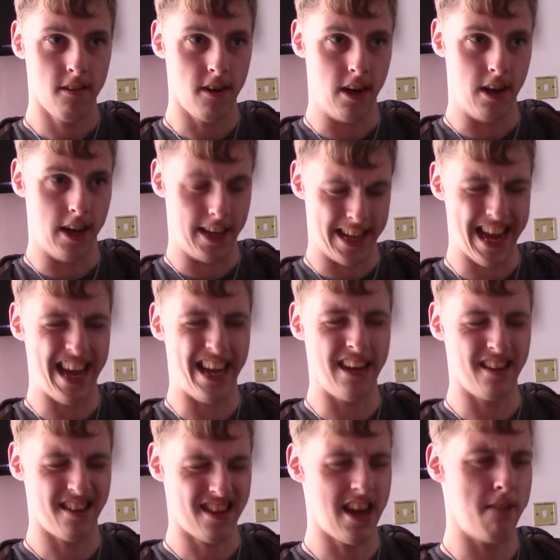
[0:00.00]

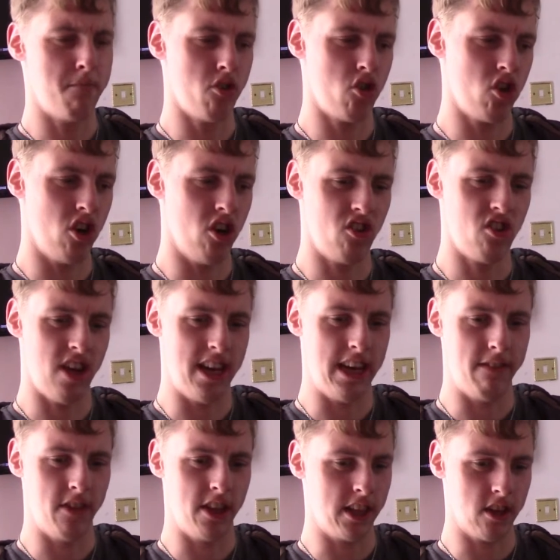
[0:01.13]
Again, camera shot, and
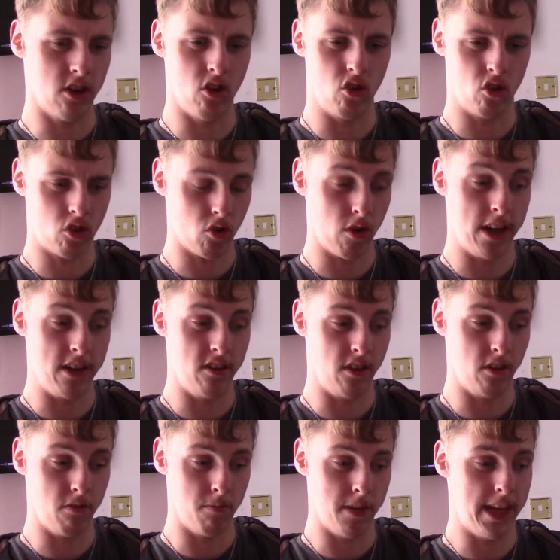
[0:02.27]
everything goes
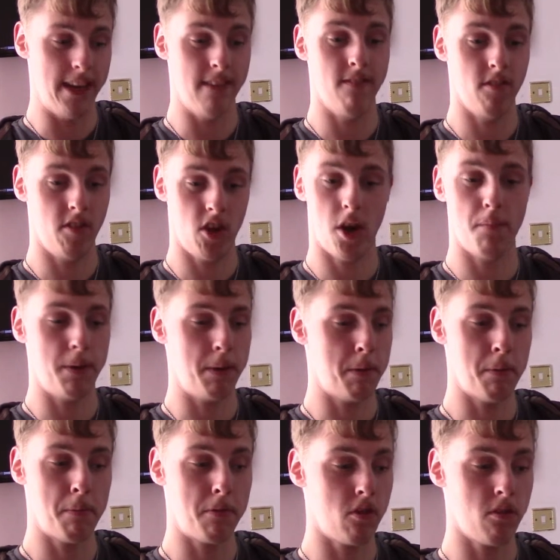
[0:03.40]
crazy from there. The old
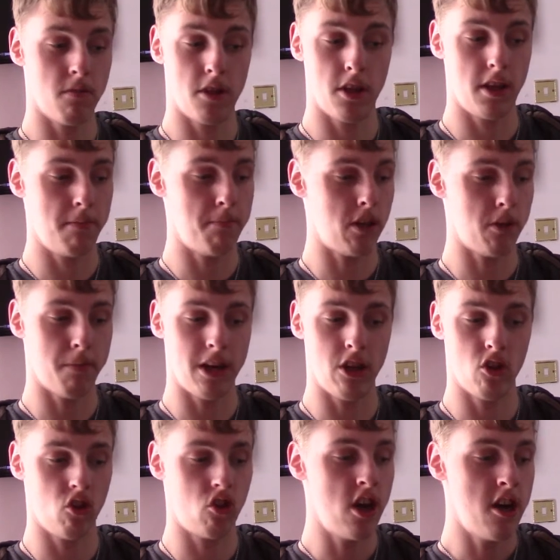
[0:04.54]
people, the mental
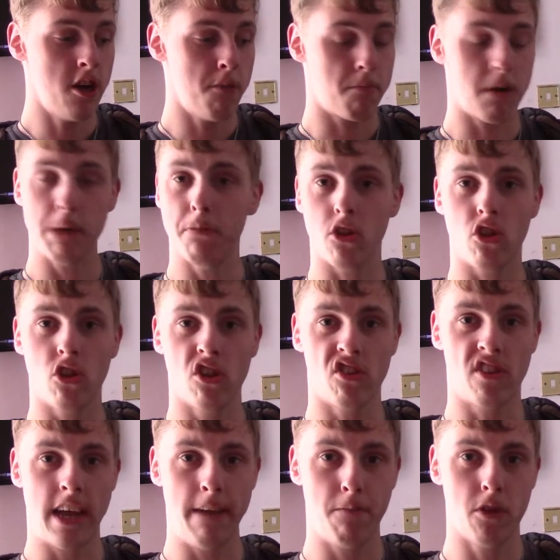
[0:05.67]
patients, pretty much just
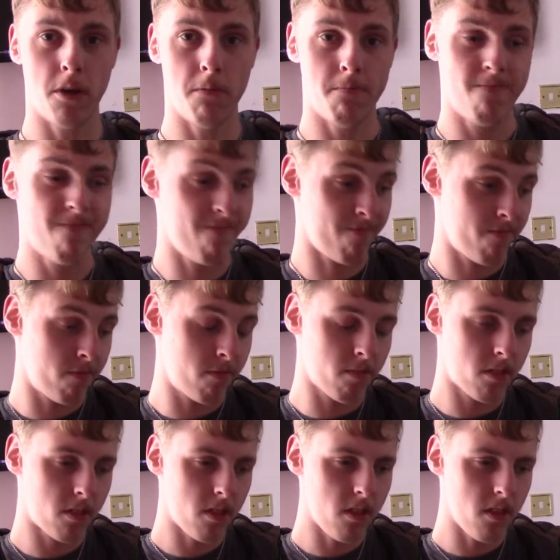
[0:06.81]
keep them
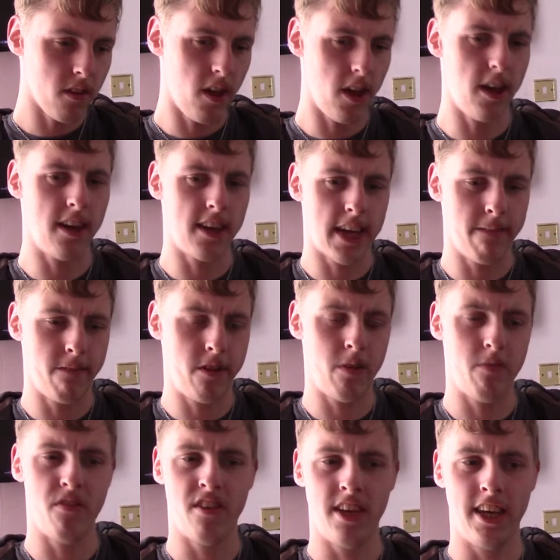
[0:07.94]
in
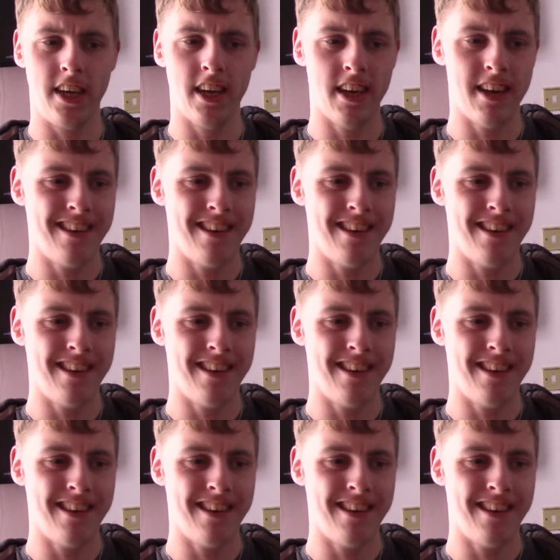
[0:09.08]
captivity.